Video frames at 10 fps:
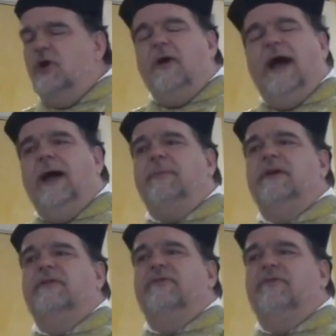no
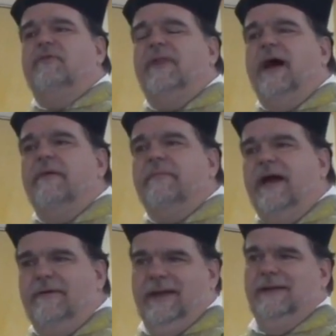happiness without
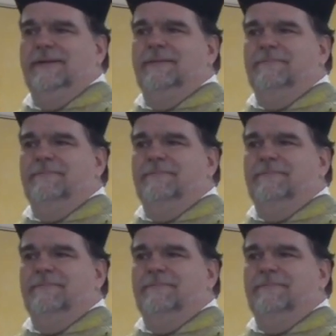Mary.